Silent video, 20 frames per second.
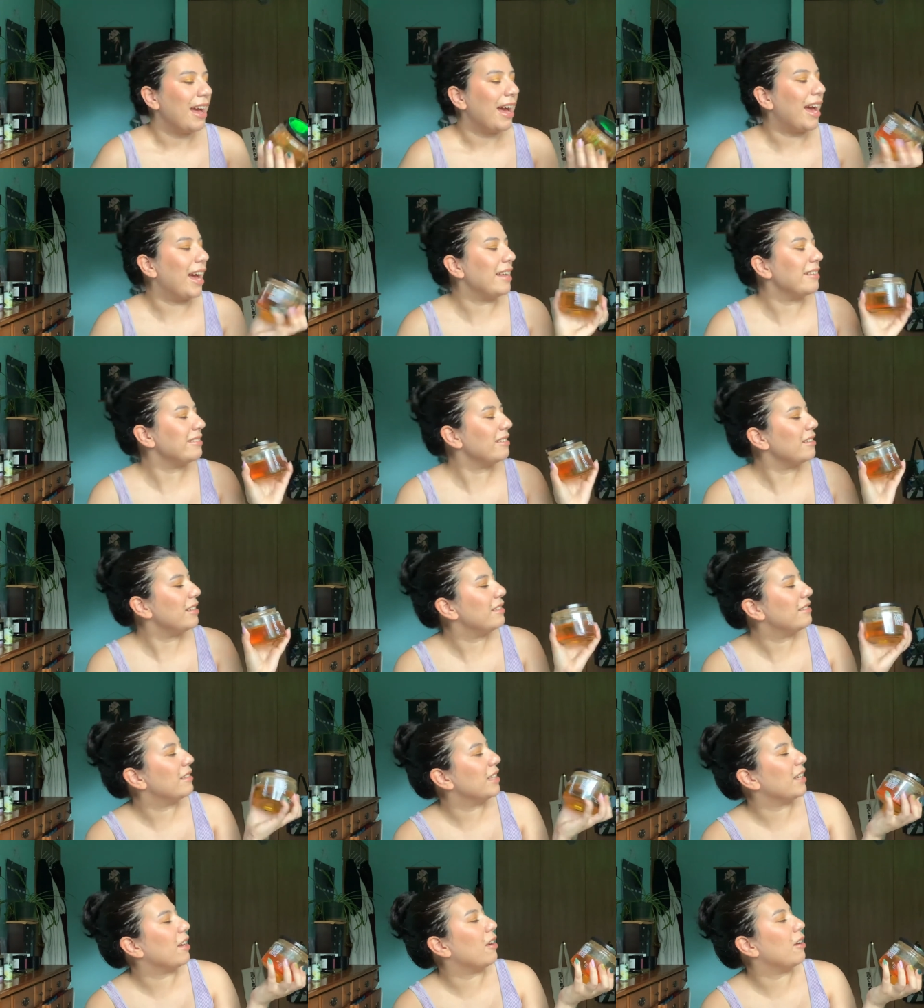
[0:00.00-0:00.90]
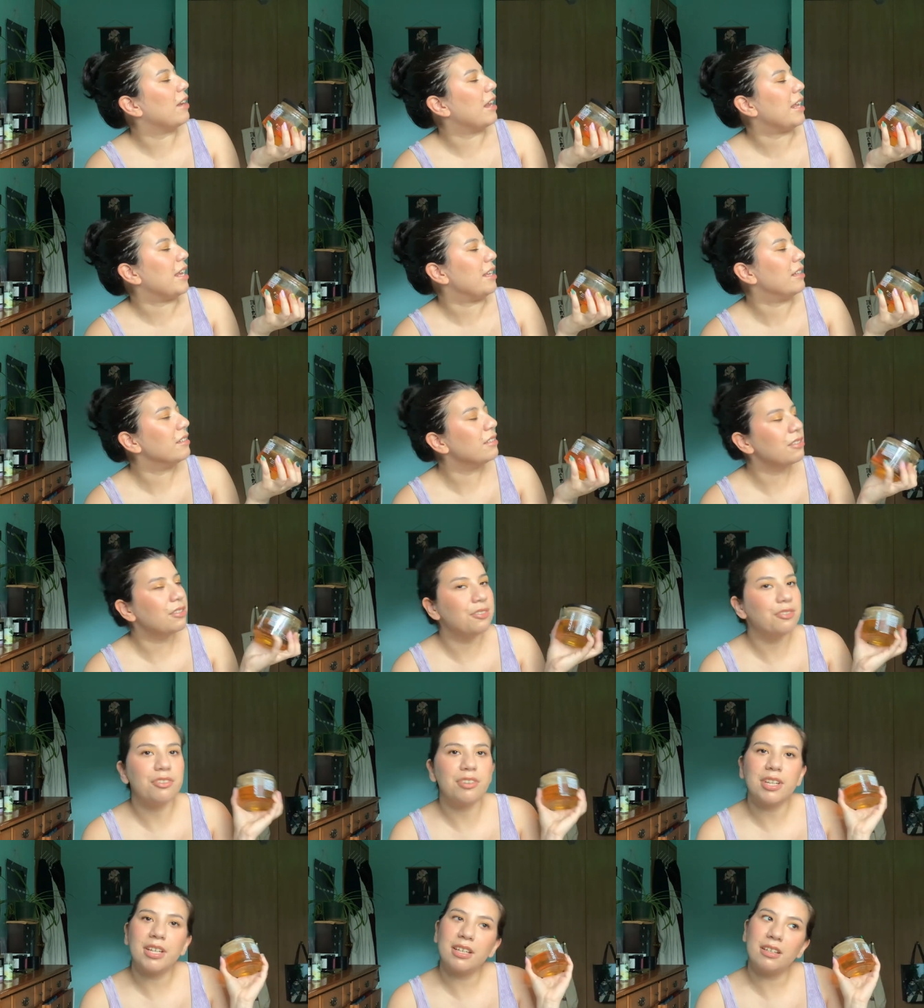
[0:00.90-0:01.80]
I saw this like on an
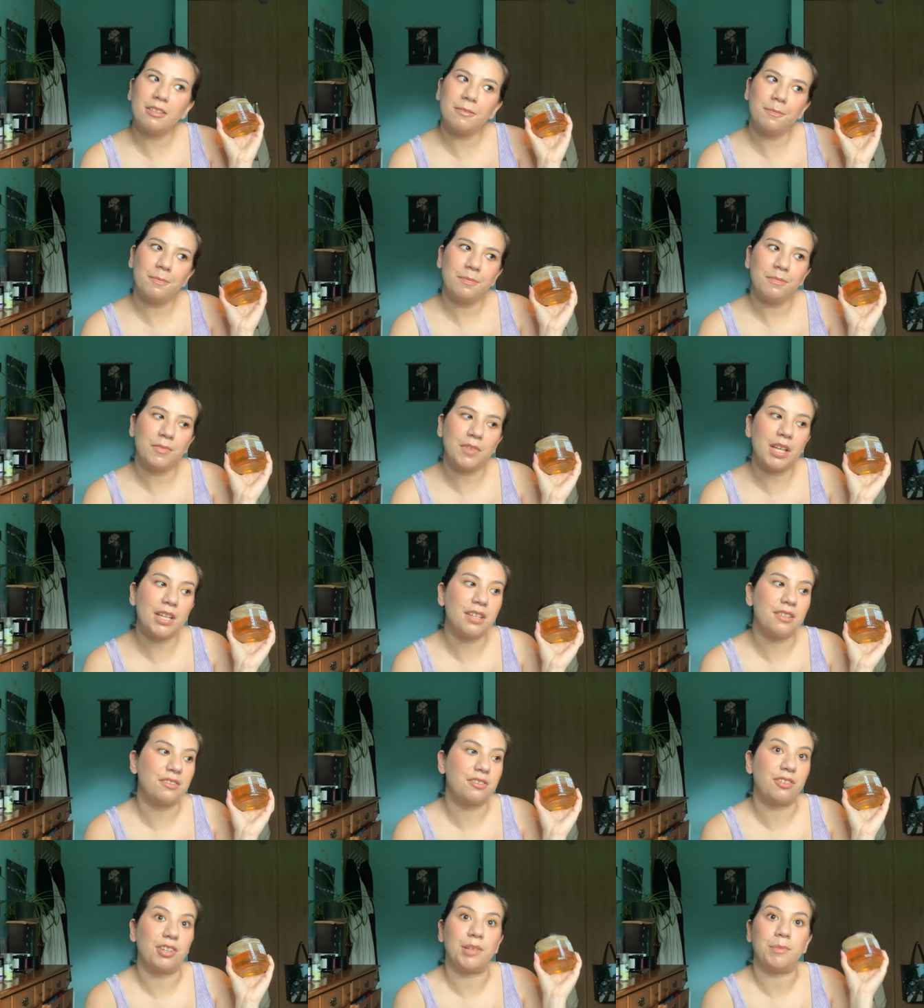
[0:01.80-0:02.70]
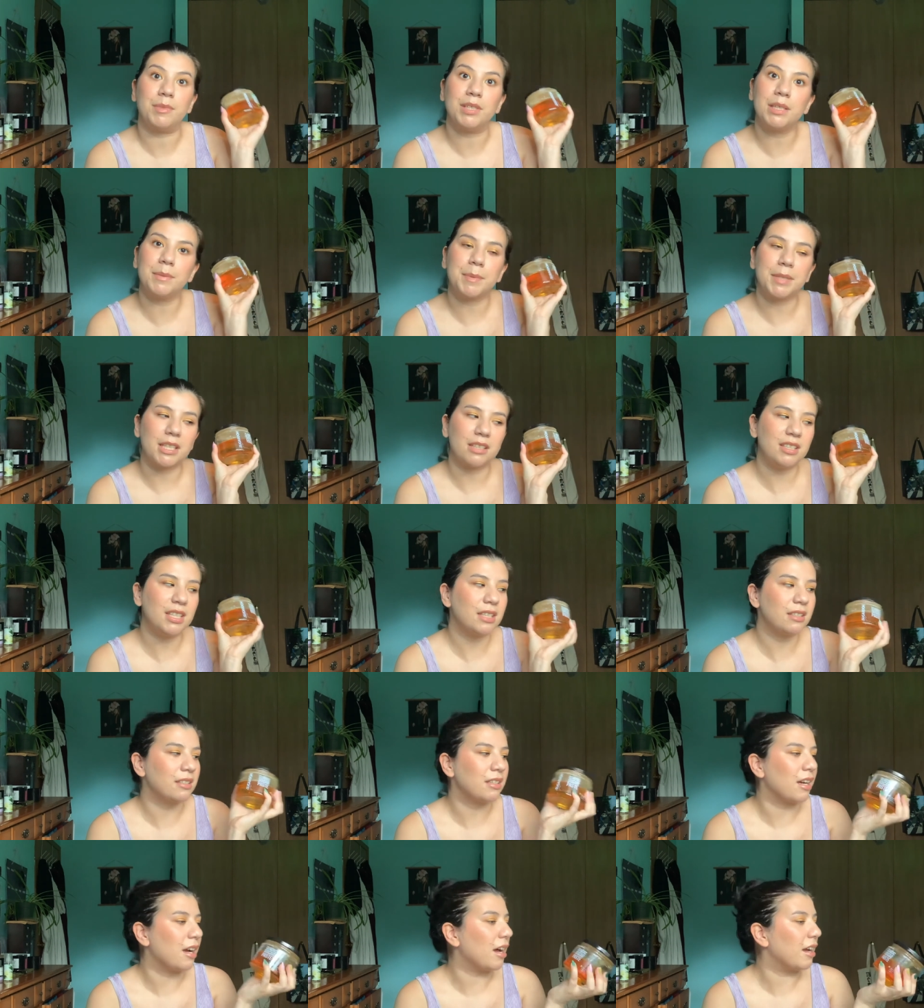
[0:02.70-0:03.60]
Instagram, not Instagram,
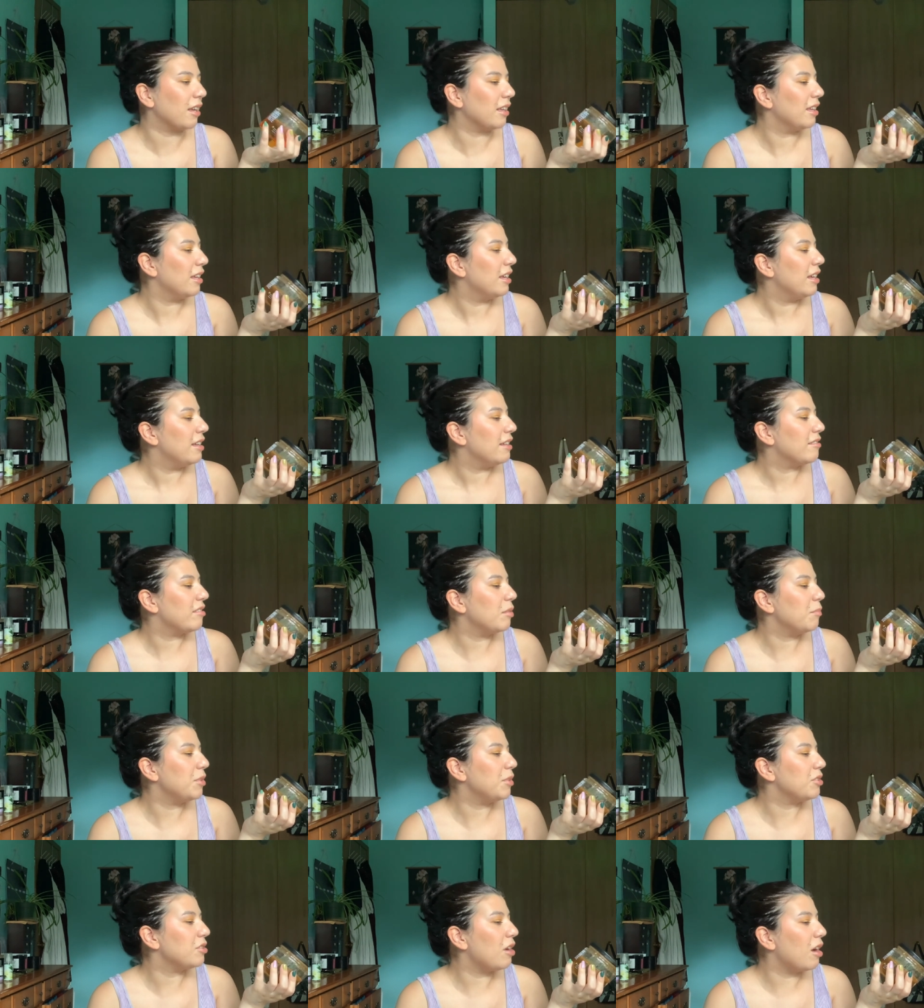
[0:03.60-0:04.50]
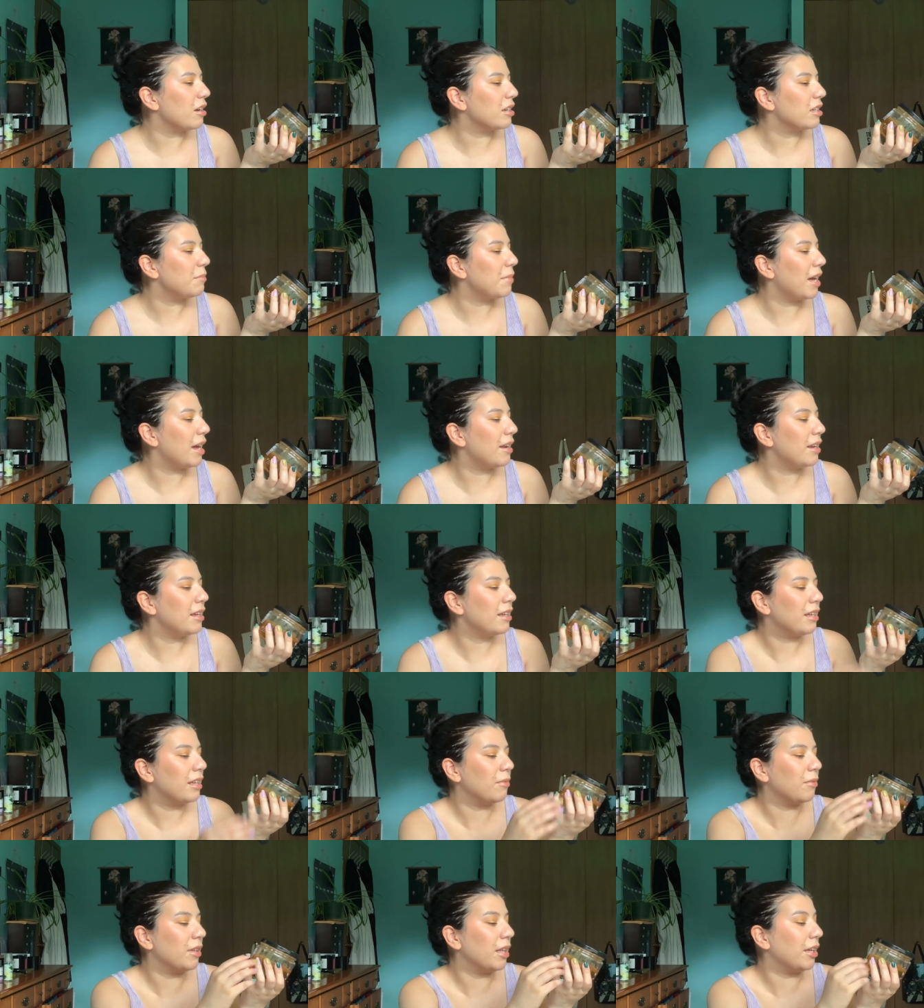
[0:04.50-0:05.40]
TikTok. Someone talked about it,
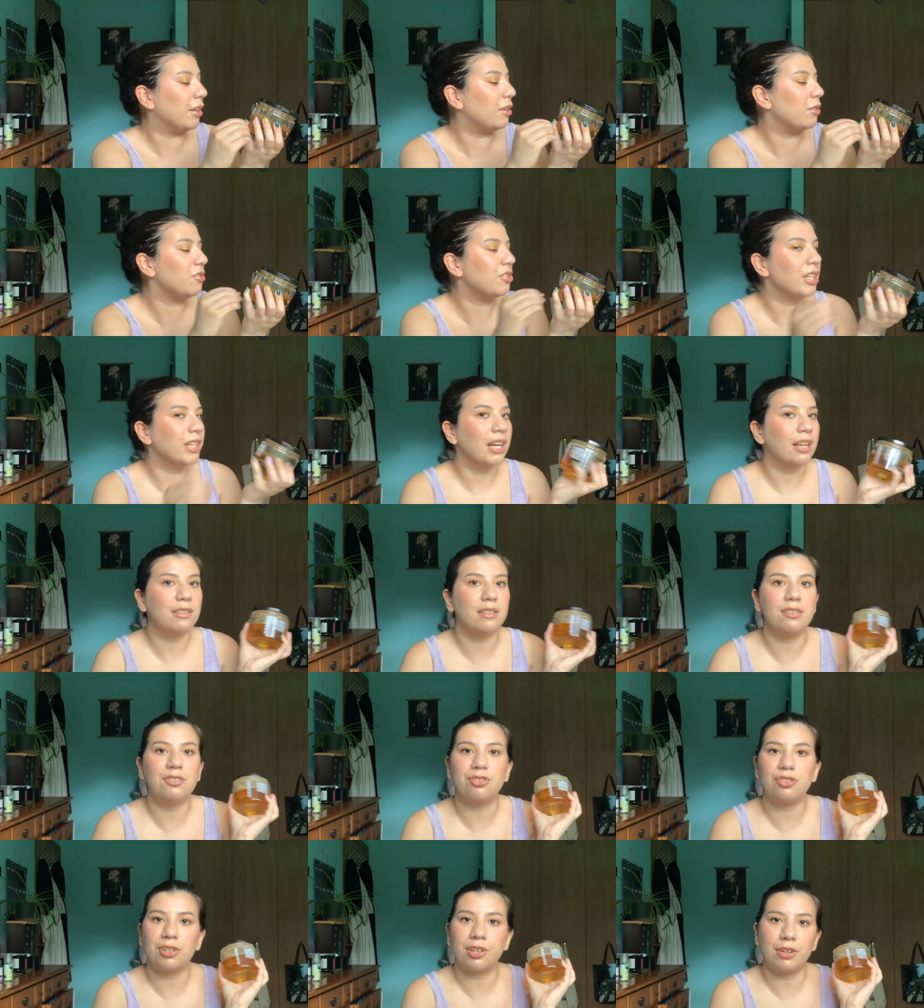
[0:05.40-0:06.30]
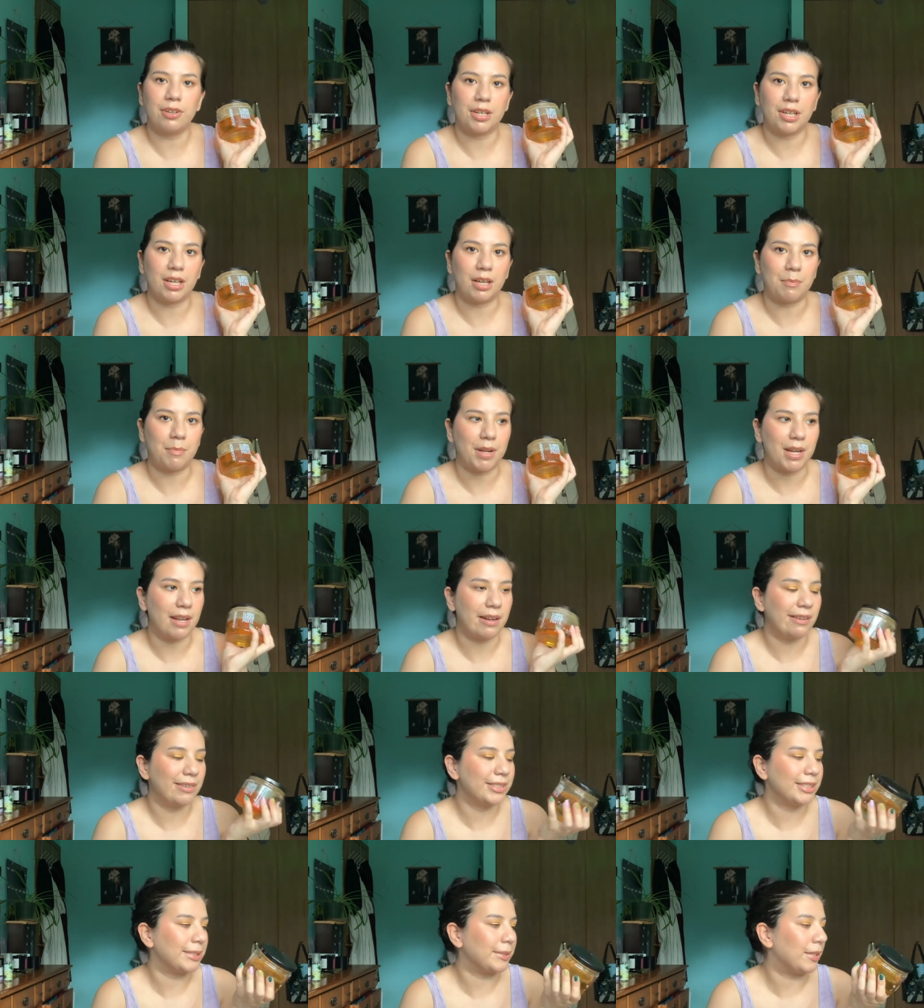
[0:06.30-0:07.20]
and we're like, go check out this sugaring company. And I
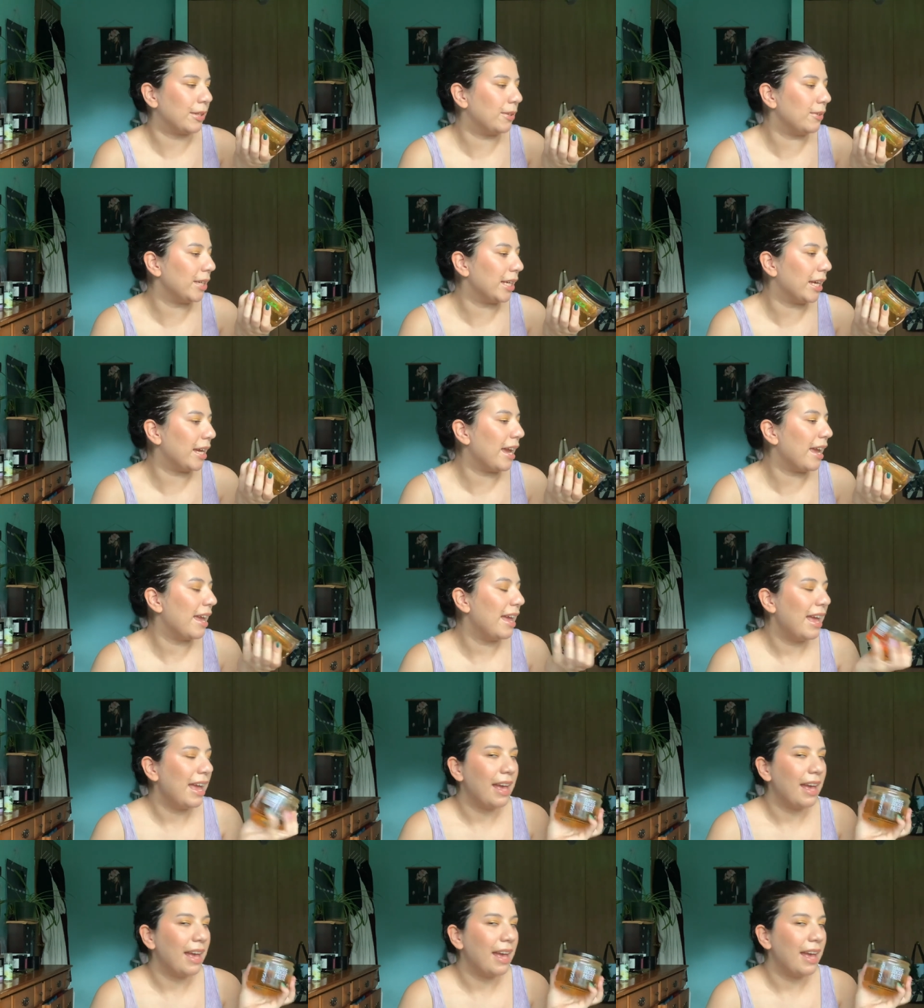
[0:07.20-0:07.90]
was like, okay.